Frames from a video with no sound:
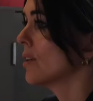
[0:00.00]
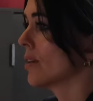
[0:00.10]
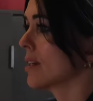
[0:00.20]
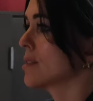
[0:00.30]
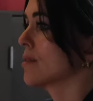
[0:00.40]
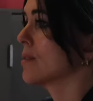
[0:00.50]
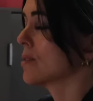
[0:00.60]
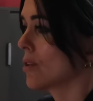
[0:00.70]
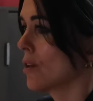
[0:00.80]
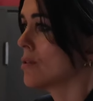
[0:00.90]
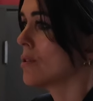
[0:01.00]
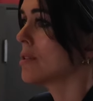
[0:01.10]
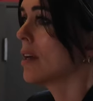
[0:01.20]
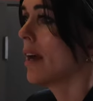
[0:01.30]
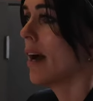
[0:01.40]
your
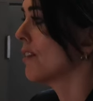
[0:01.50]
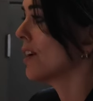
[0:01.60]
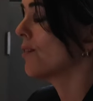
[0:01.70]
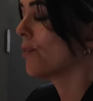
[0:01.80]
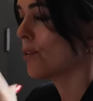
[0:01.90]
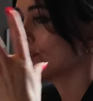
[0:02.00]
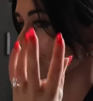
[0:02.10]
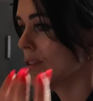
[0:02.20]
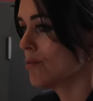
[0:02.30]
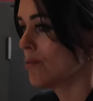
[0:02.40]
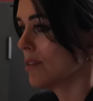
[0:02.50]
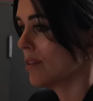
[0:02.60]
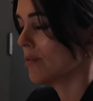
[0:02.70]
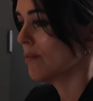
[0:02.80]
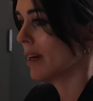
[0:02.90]
excuses. I'm very fortunate
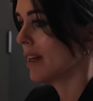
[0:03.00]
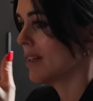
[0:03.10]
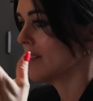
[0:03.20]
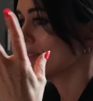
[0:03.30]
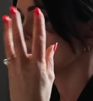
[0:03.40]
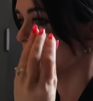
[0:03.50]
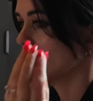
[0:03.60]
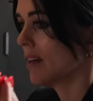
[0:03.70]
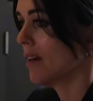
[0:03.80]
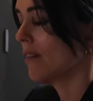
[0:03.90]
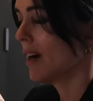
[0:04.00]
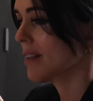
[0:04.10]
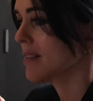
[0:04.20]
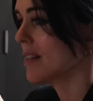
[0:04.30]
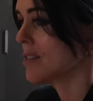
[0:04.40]
within my industry that I've
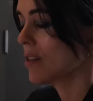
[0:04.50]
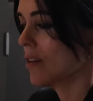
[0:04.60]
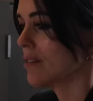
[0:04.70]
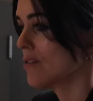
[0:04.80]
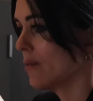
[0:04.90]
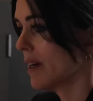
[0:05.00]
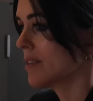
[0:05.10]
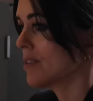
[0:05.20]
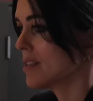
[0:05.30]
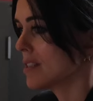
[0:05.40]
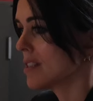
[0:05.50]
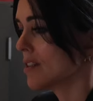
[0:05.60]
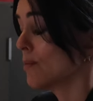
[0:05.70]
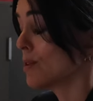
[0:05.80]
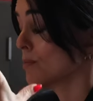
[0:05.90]
accessed lots of mentors and
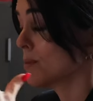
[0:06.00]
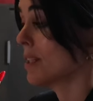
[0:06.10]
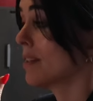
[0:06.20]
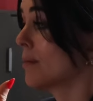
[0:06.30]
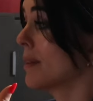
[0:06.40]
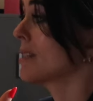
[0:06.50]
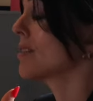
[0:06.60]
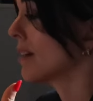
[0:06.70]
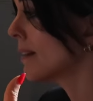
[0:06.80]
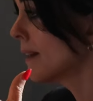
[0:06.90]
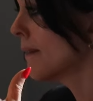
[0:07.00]
stuff. But this particular mentor